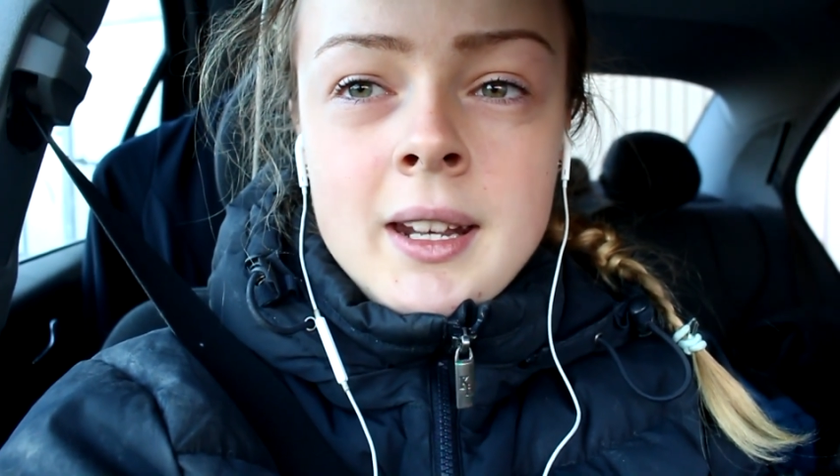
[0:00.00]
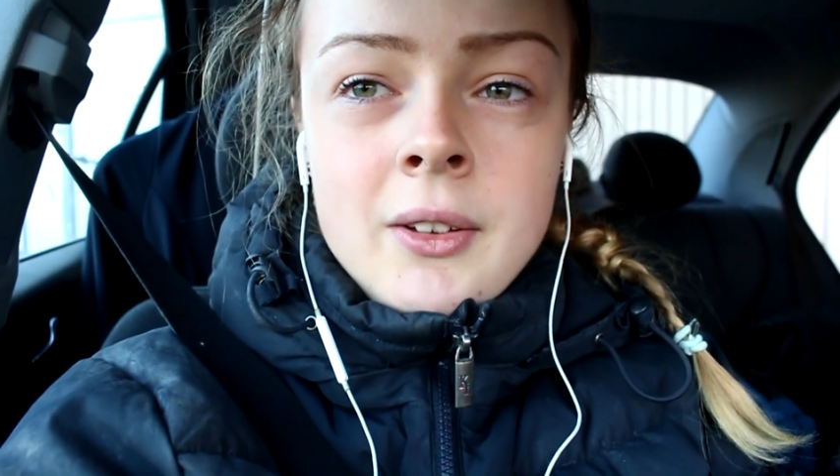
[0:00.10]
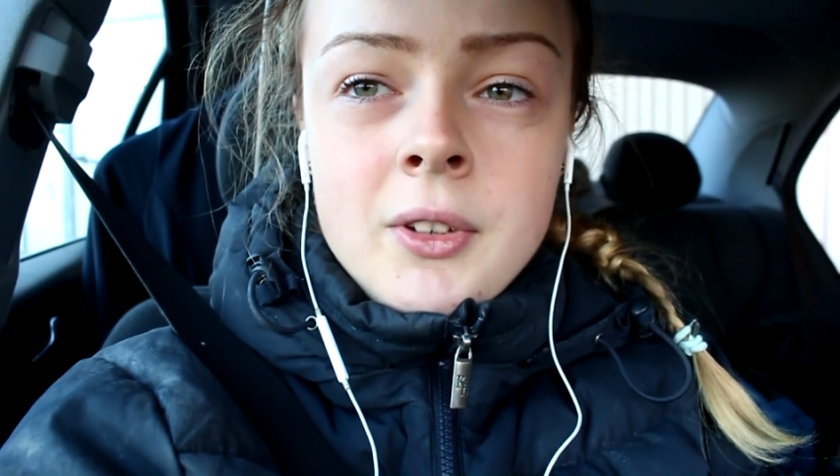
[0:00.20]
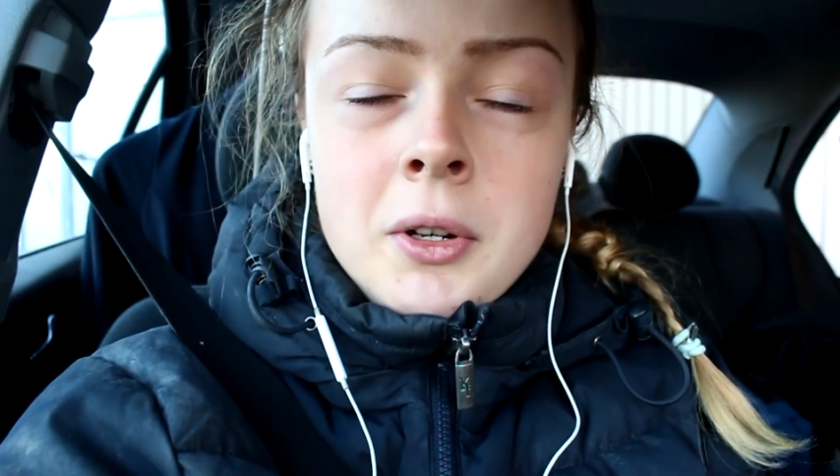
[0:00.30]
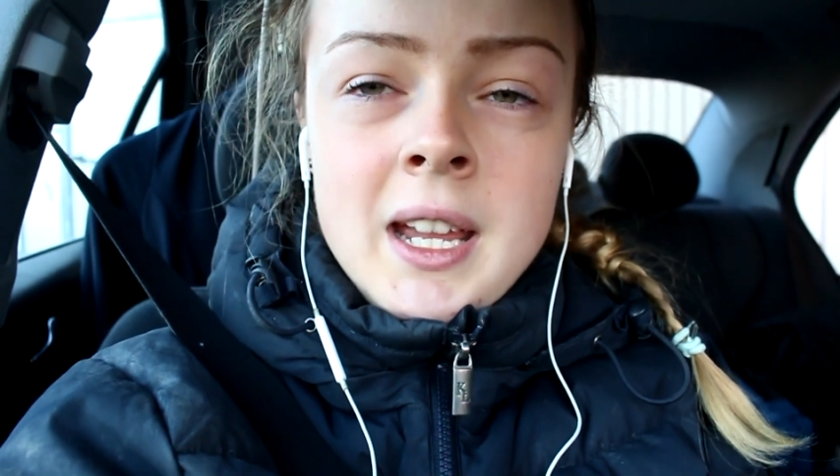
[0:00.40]

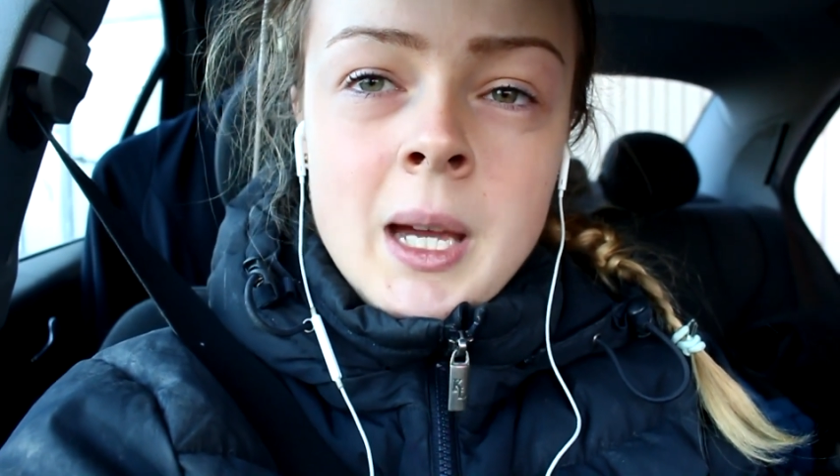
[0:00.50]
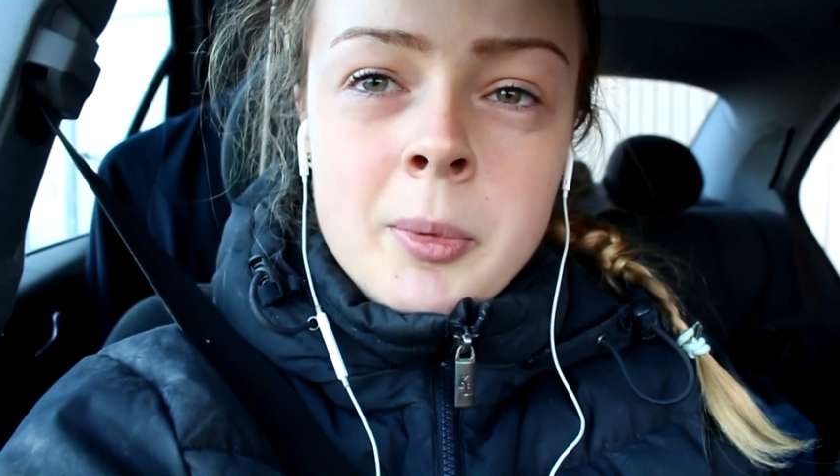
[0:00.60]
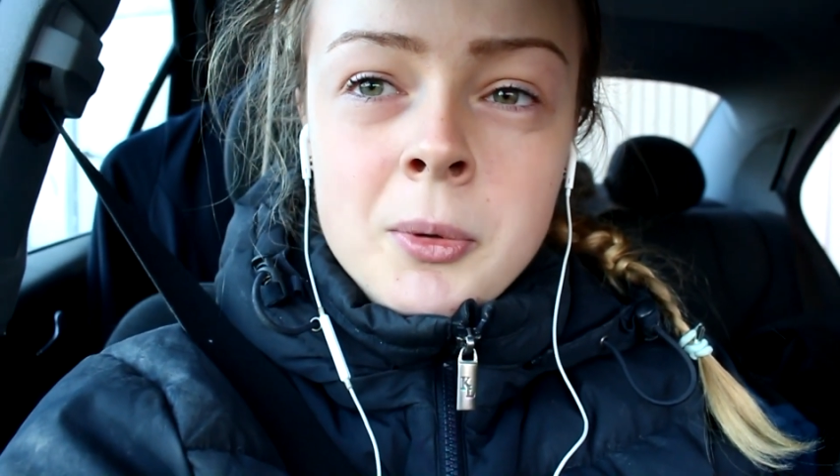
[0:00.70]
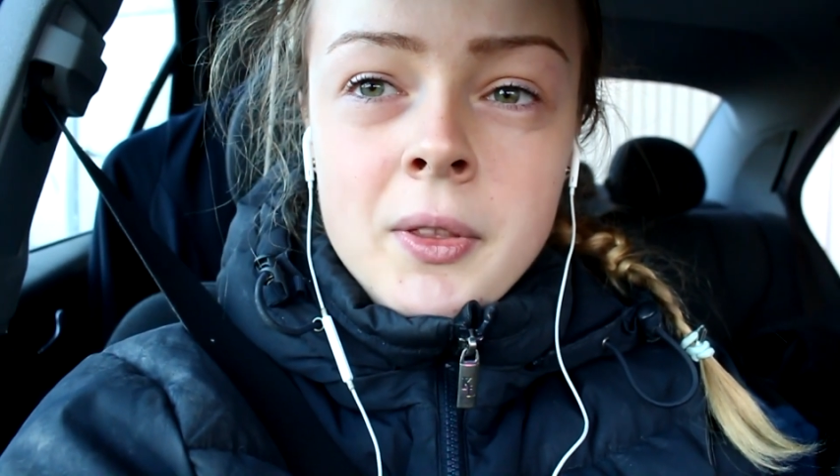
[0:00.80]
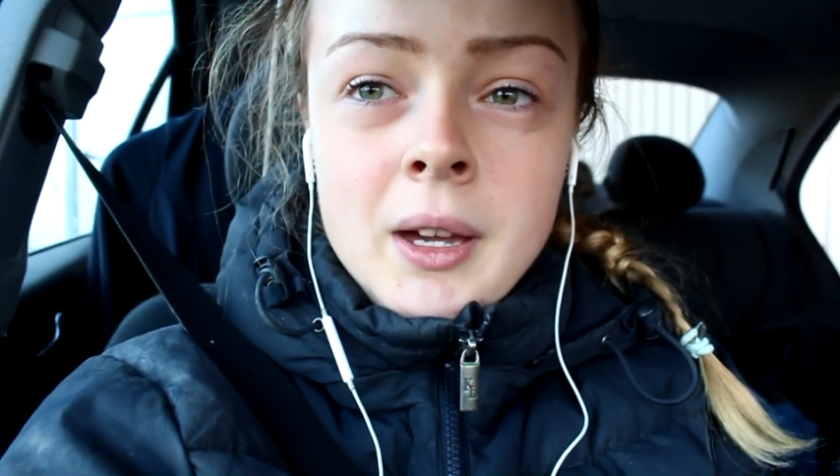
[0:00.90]
I'm very
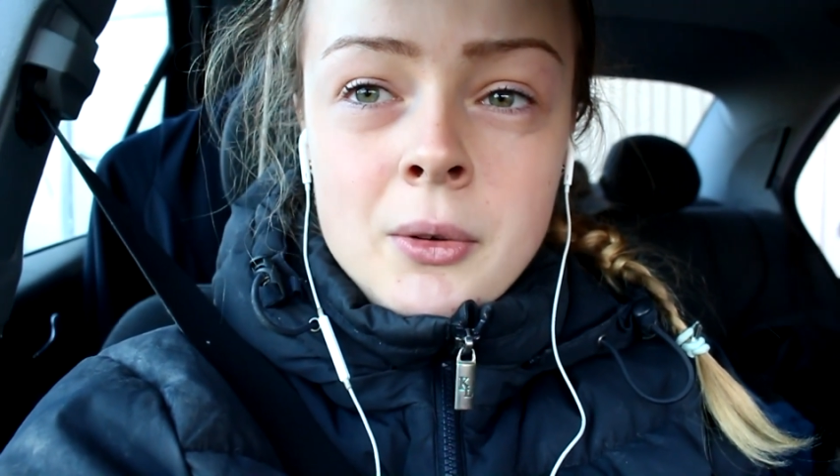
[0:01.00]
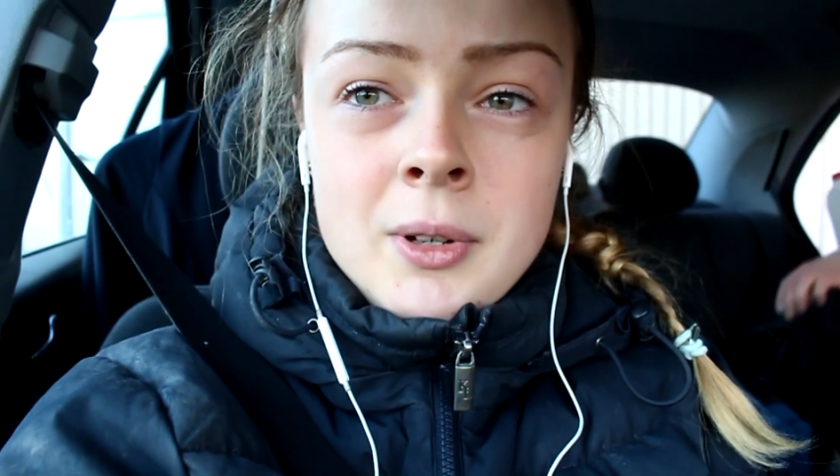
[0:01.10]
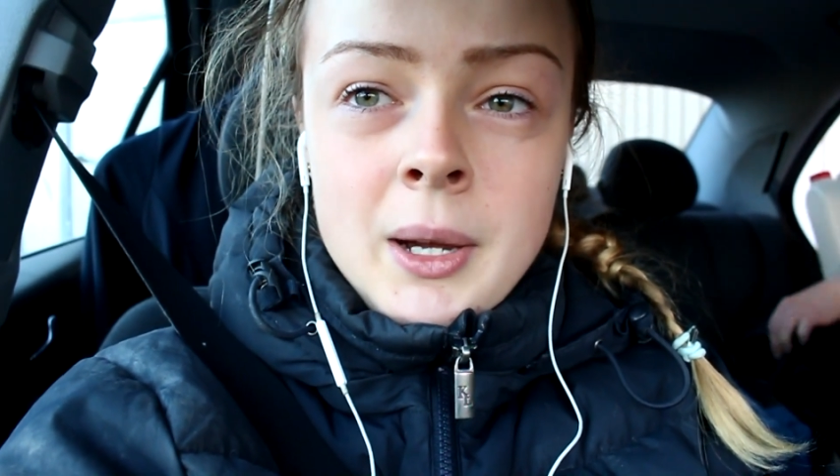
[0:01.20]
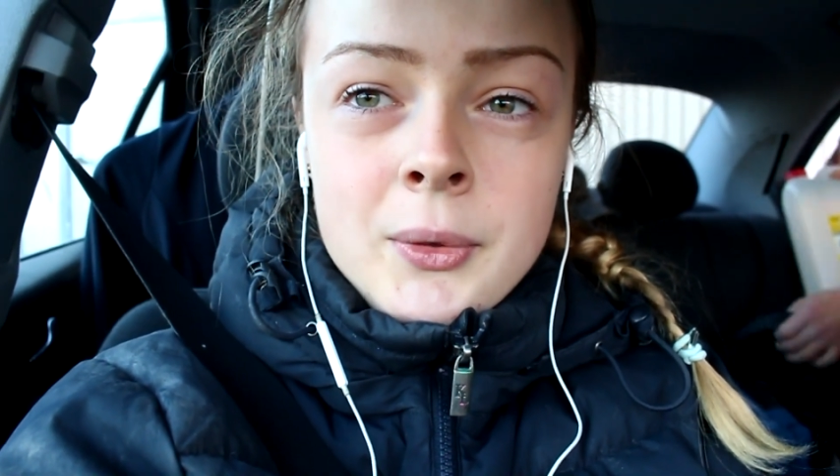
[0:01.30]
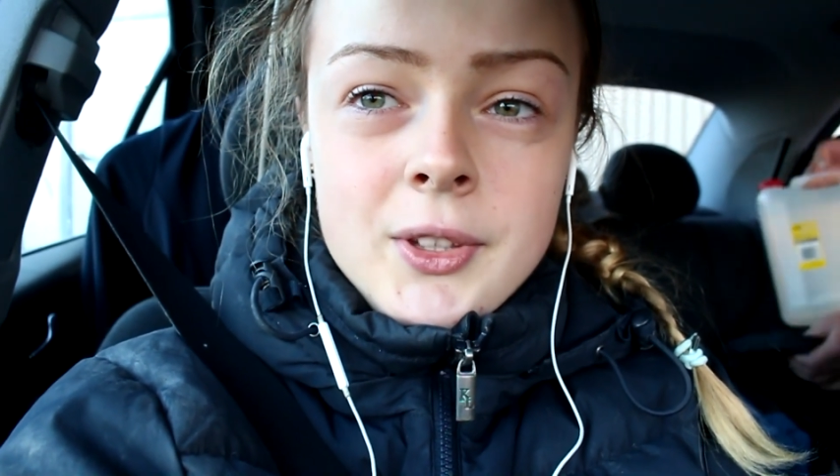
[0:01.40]
happy with our
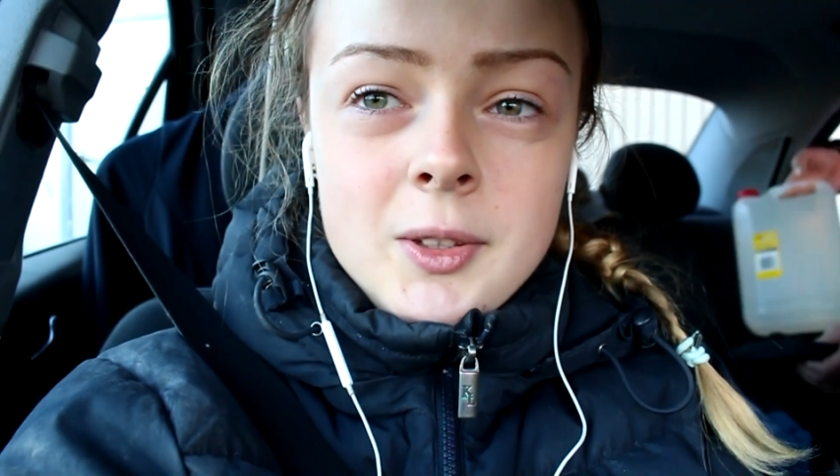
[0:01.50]
rounds,